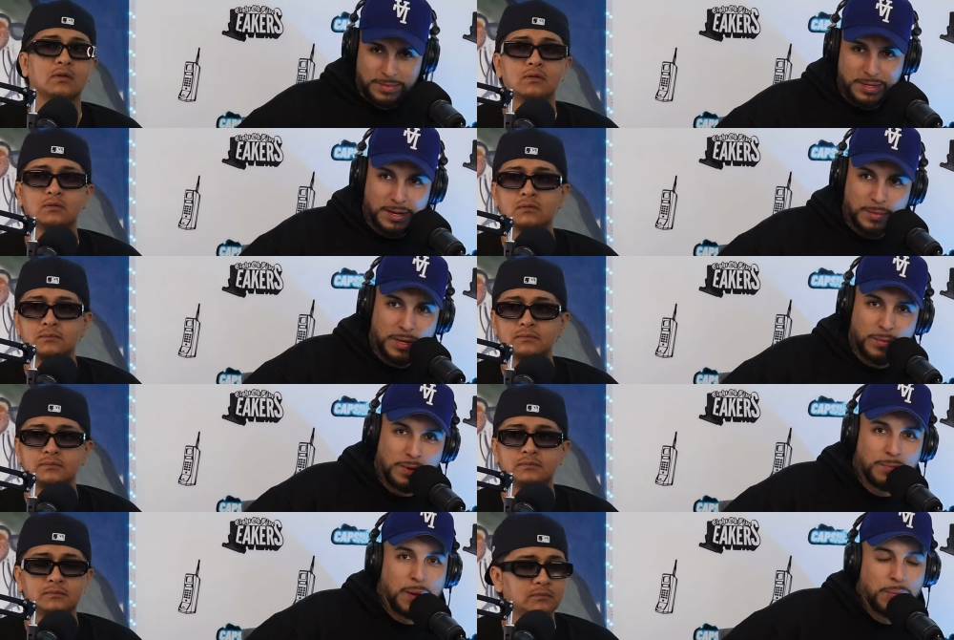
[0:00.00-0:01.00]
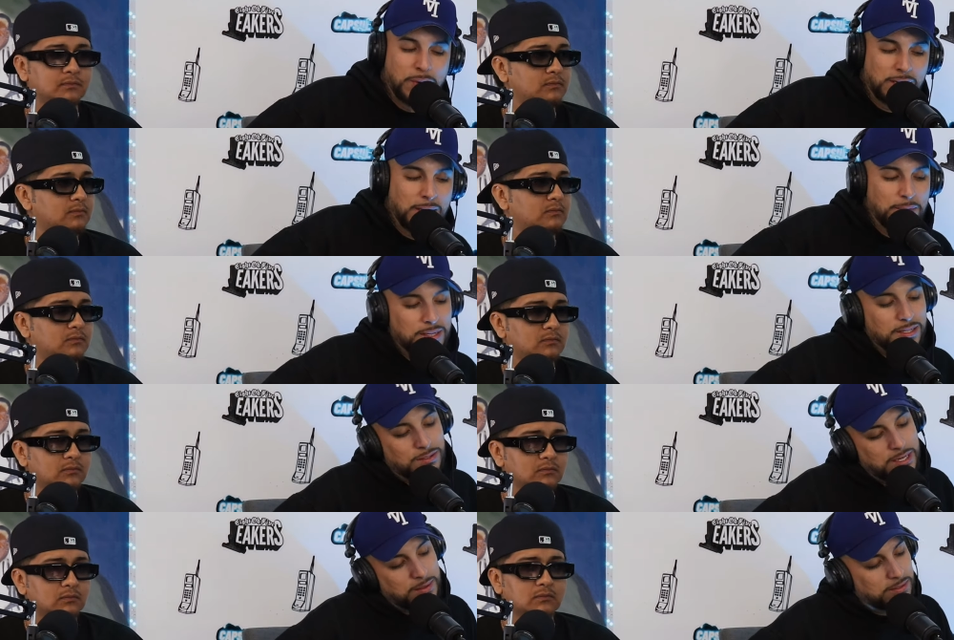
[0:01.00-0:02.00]
Speaker 1: You know what I mean? We, my boy came to
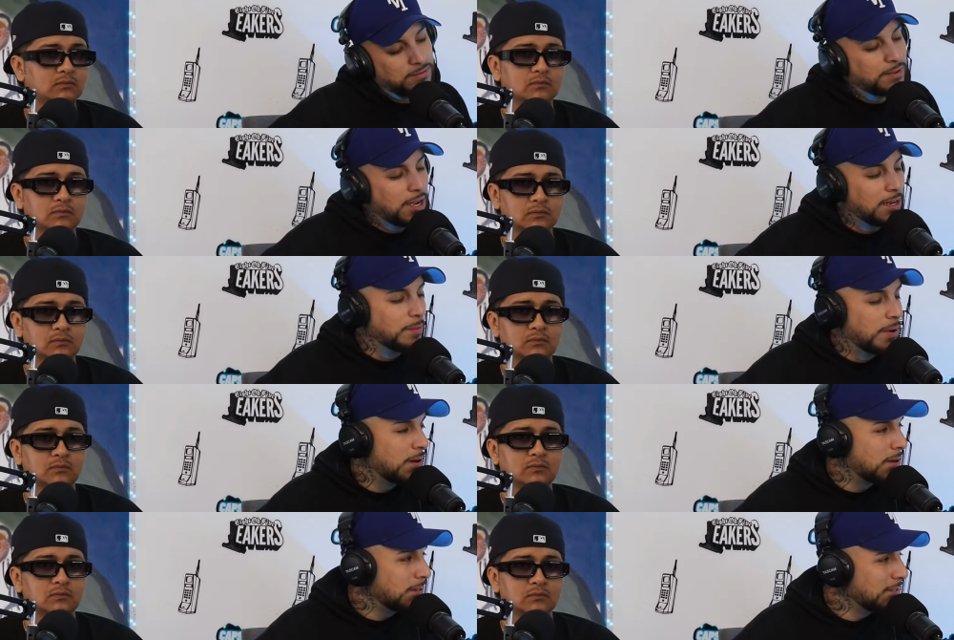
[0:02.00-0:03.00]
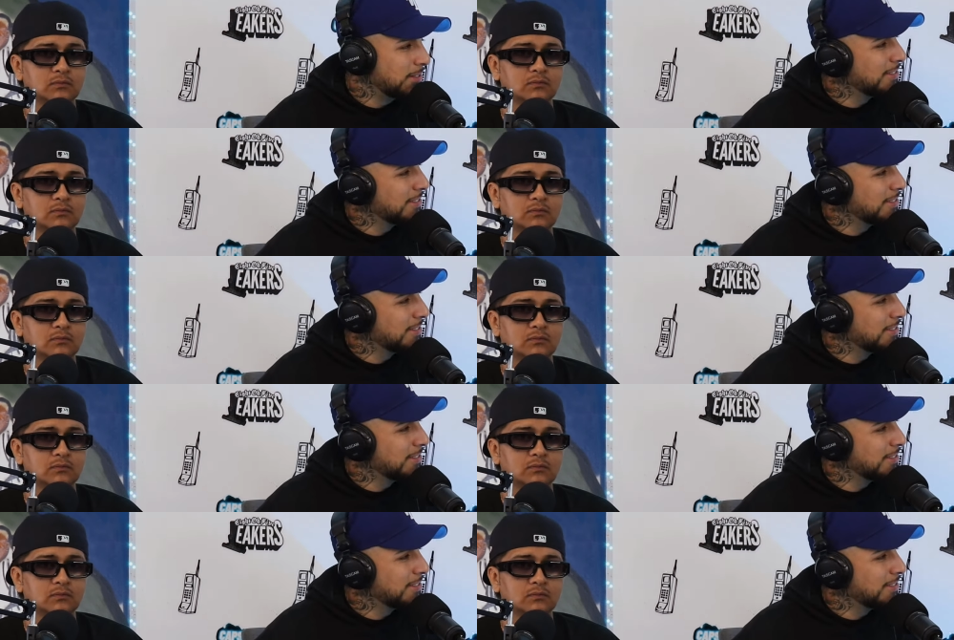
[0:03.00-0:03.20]
drop some fire bars.